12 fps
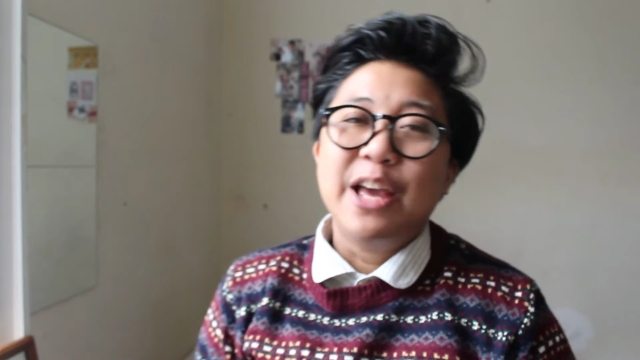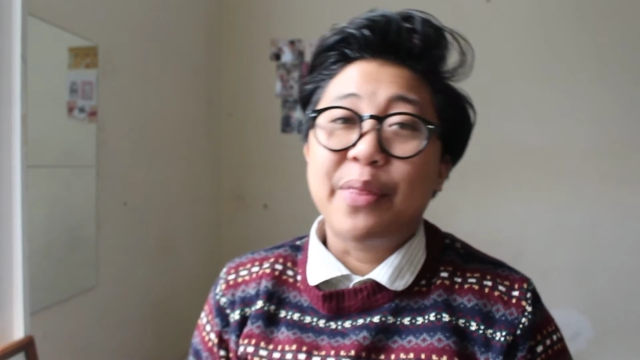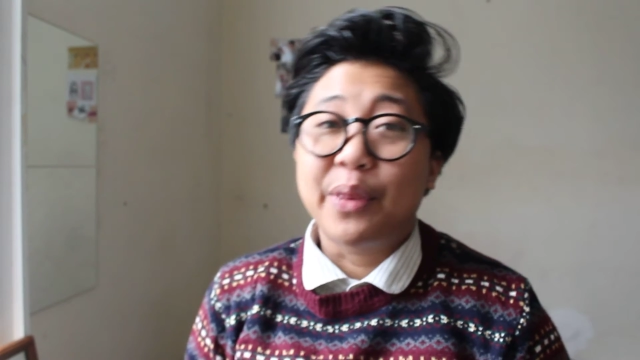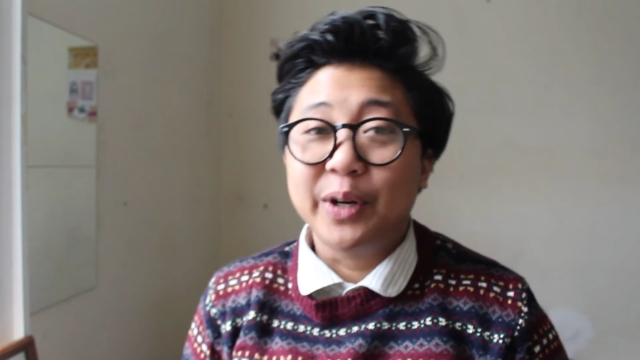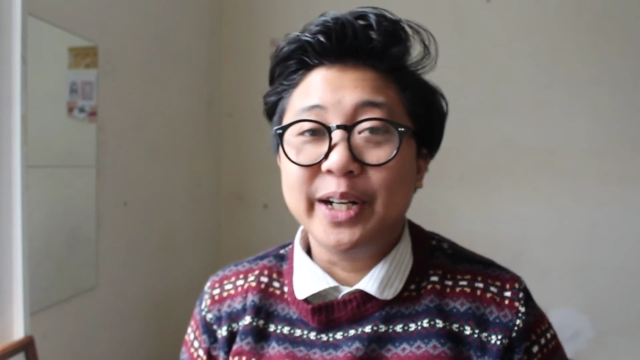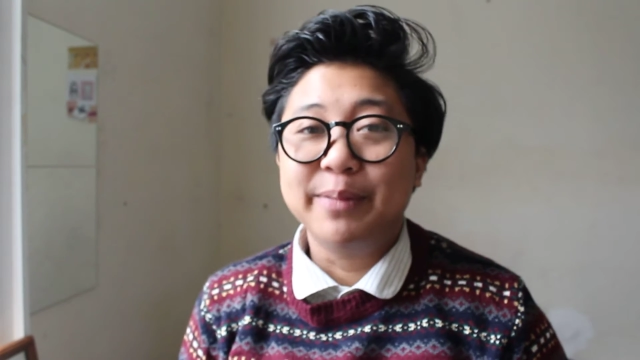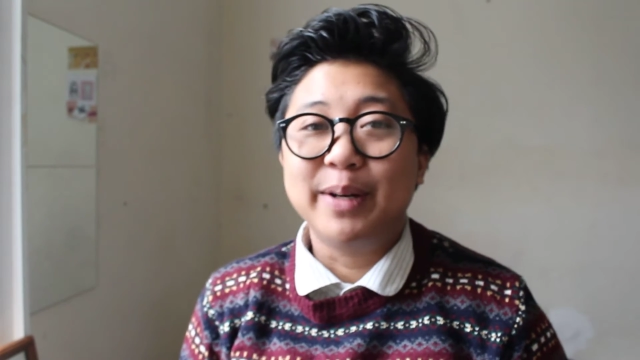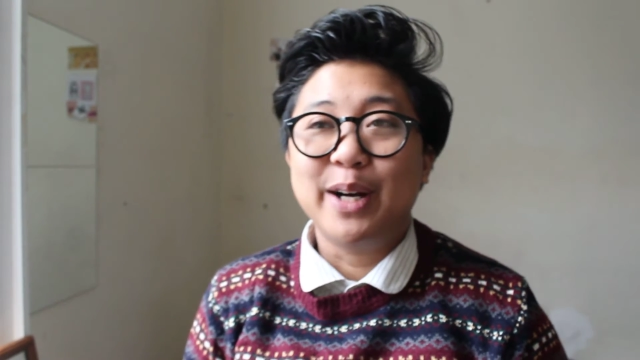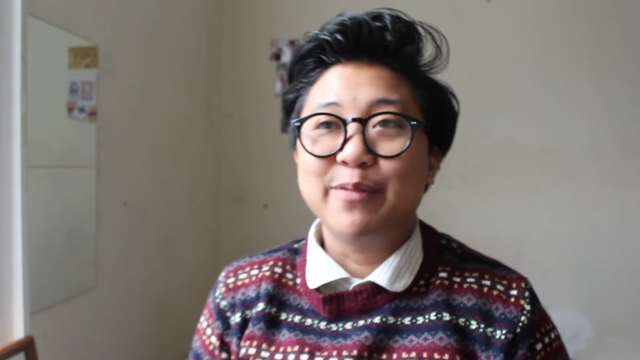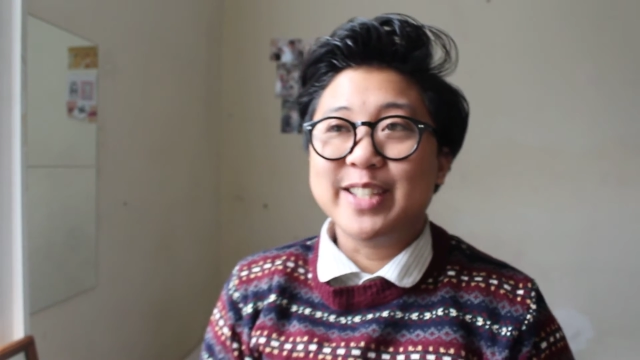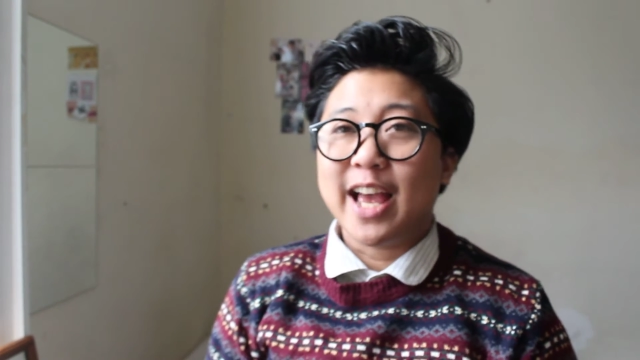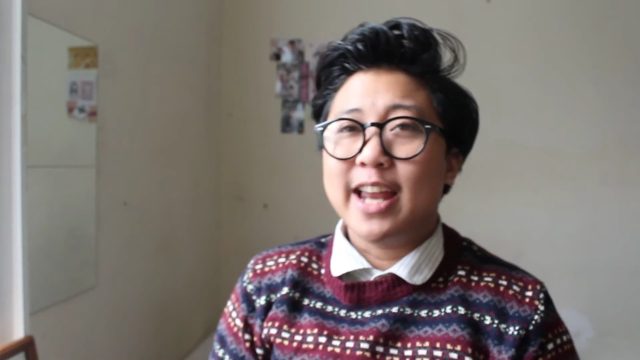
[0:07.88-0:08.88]
3
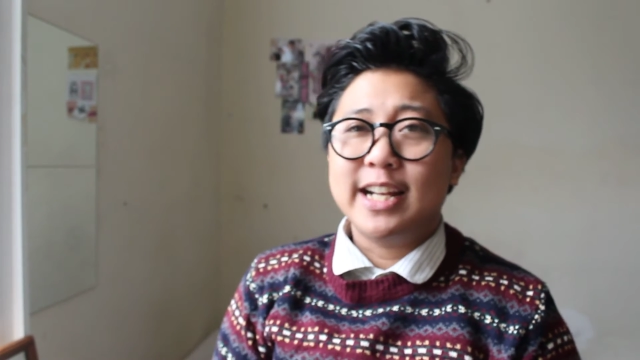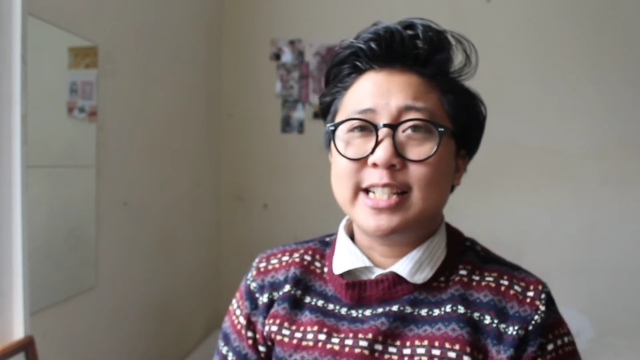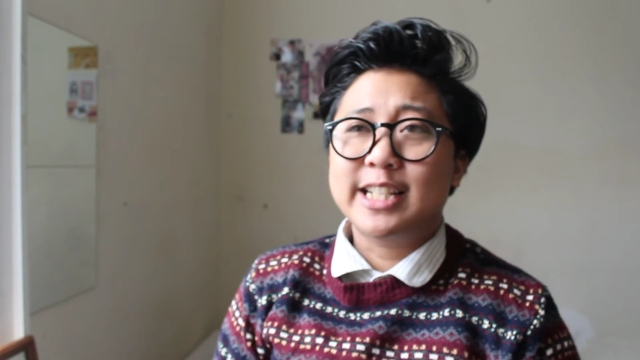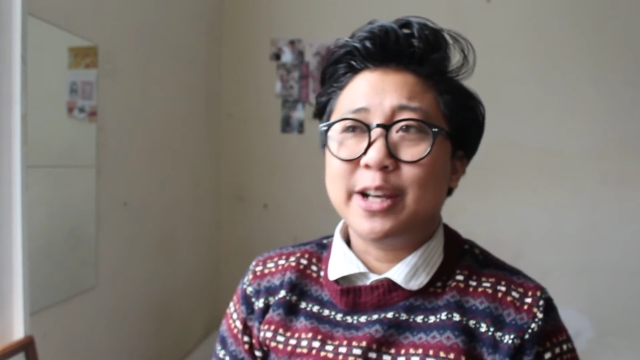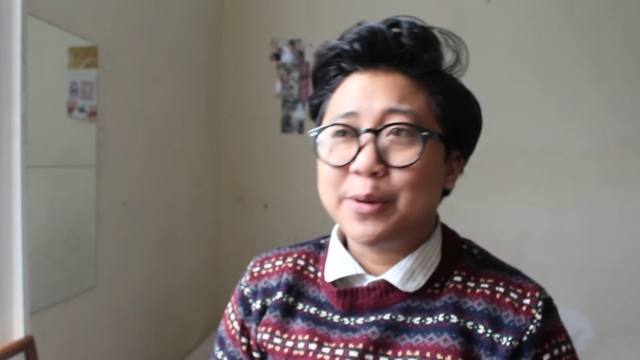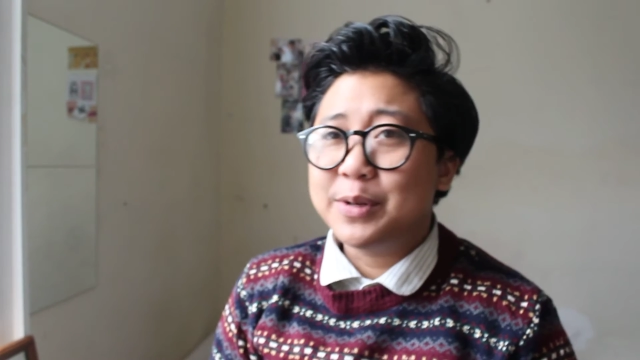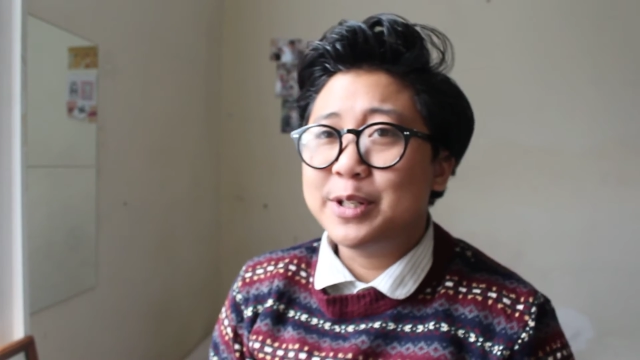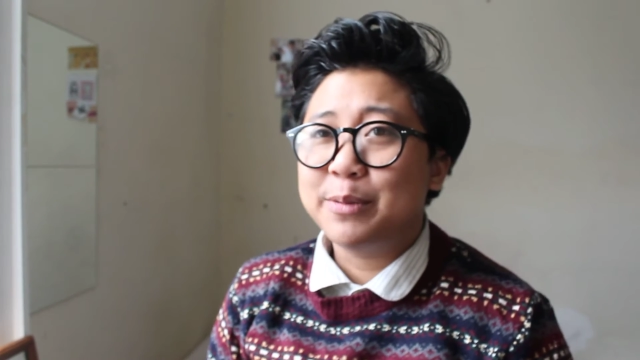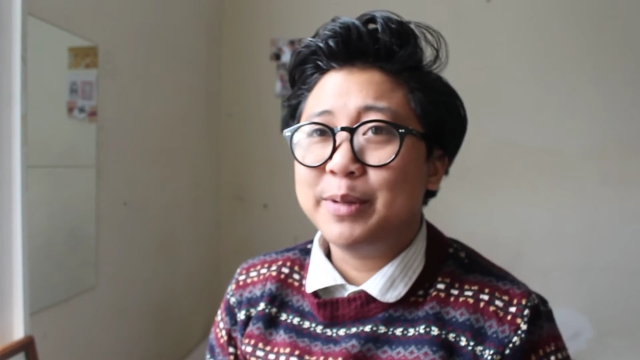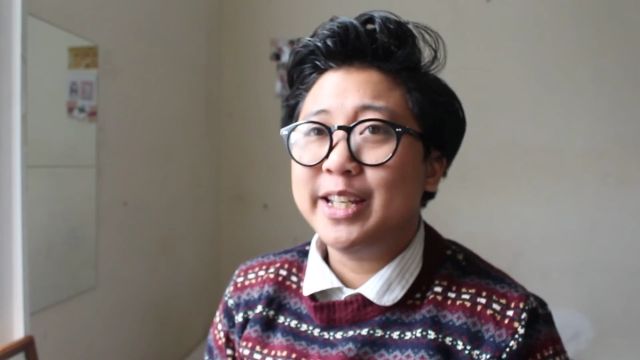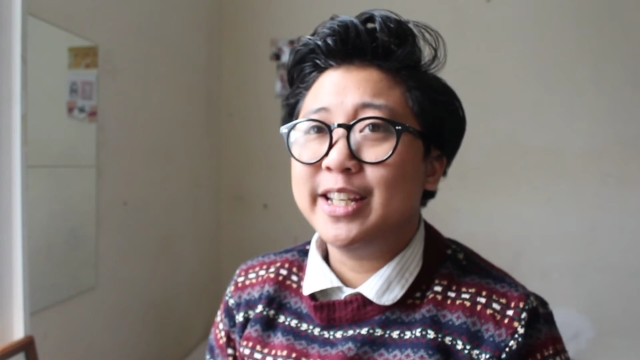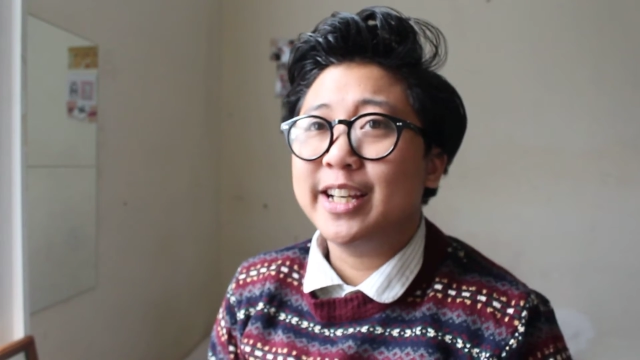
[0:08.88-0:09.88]
months and it's going to
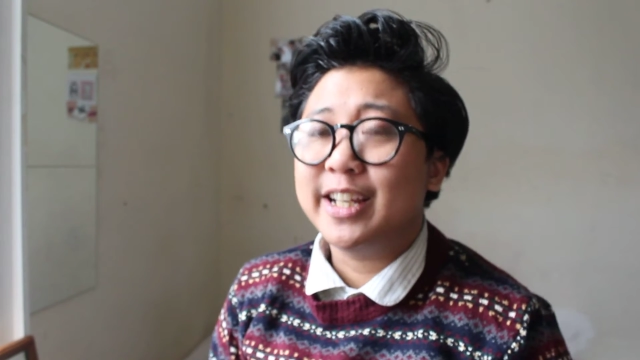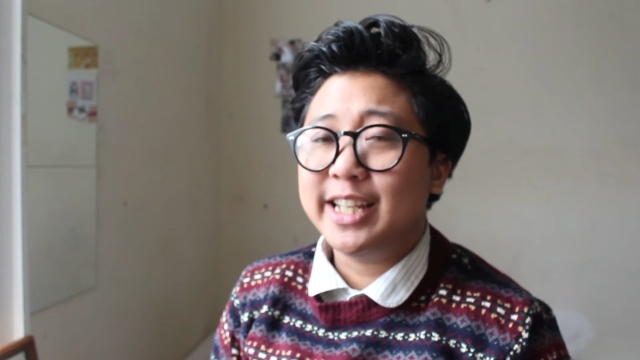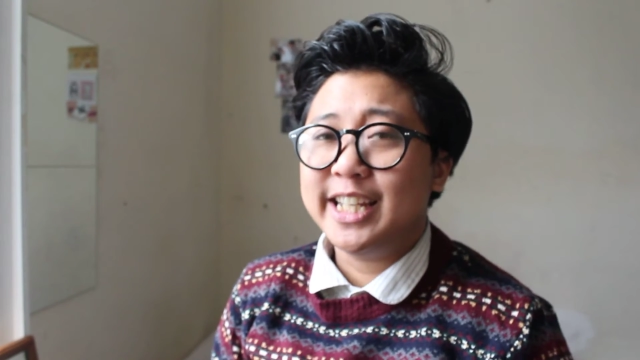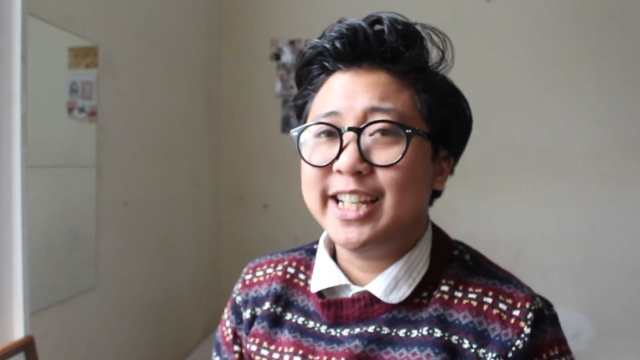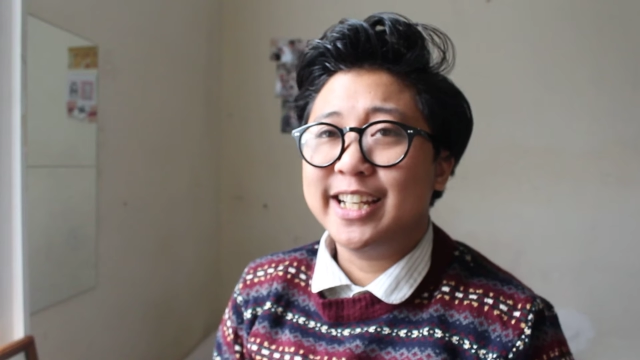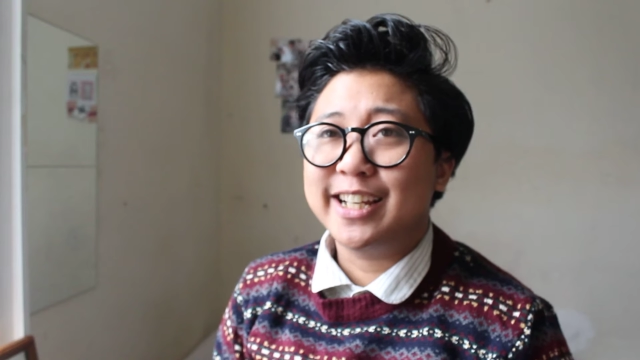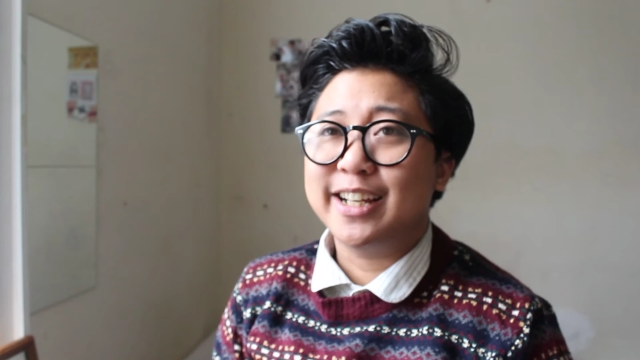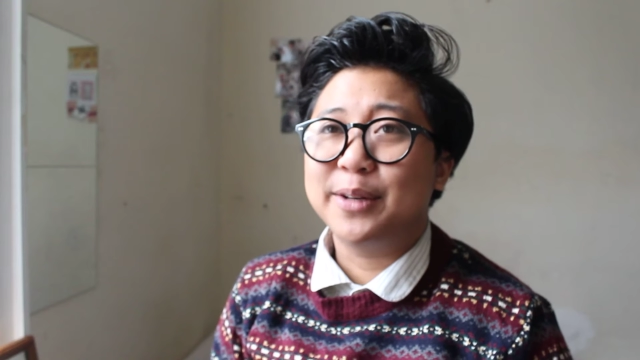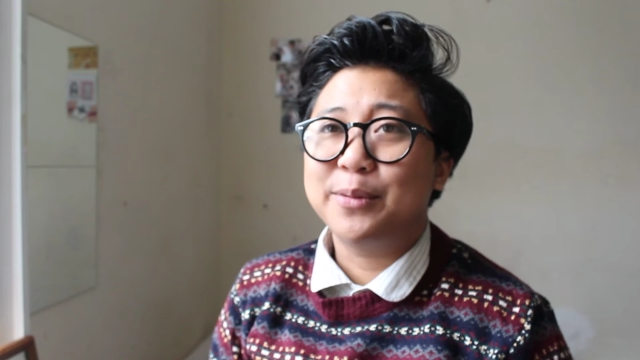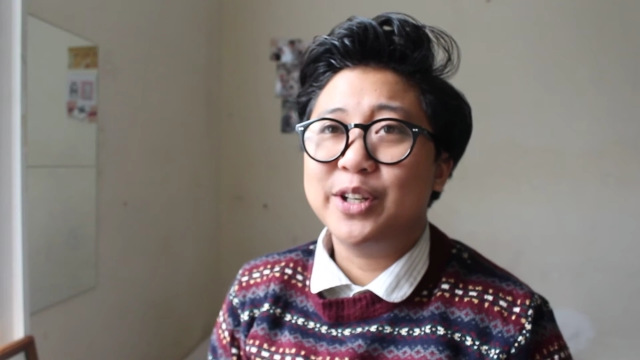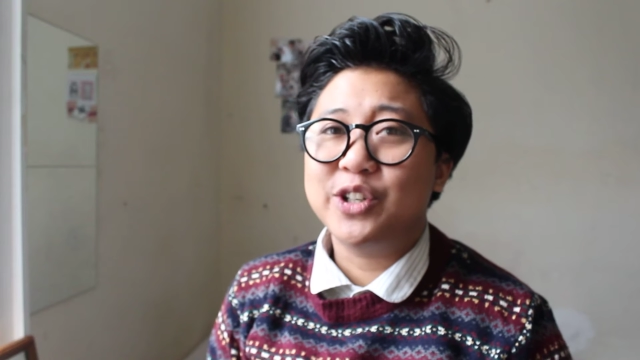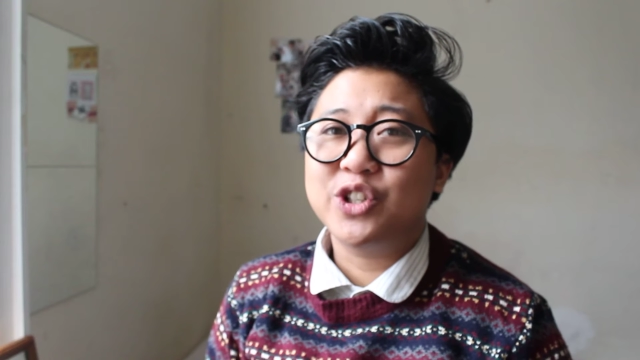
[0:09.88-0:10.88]
be a year,
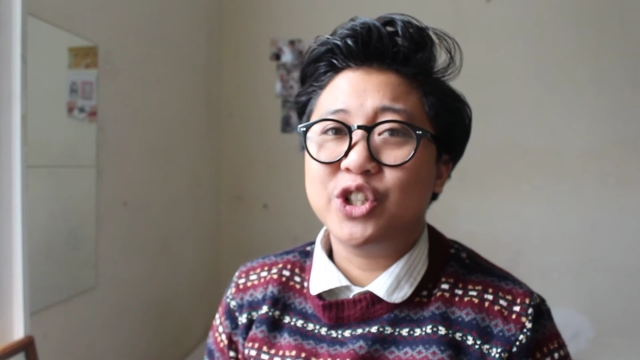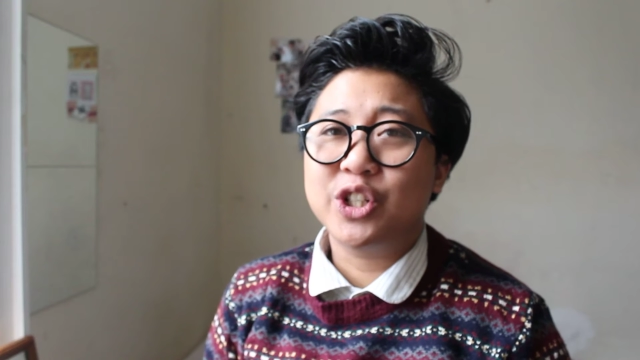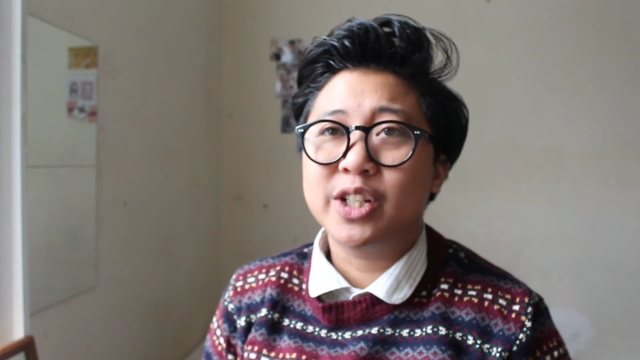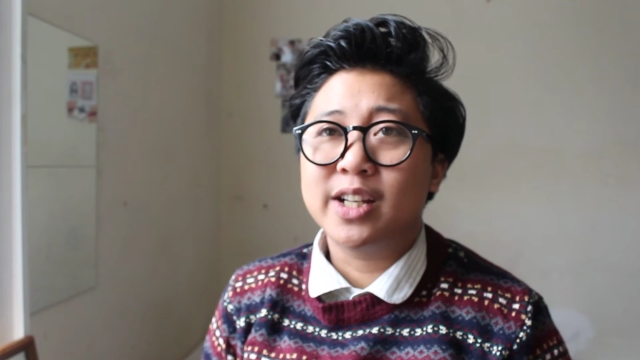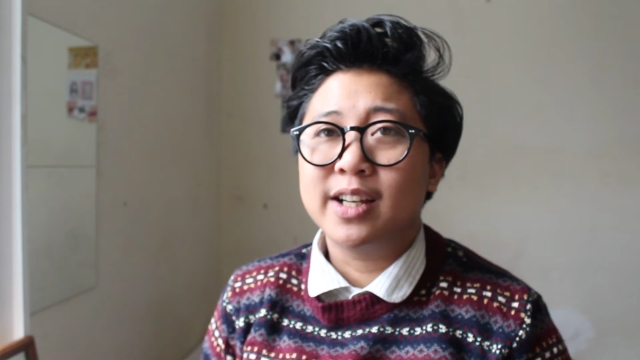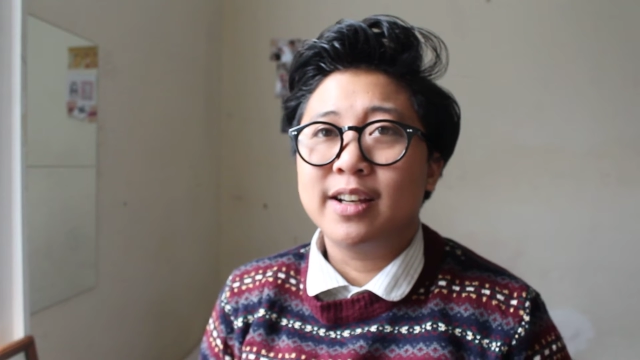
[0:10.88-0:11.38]
which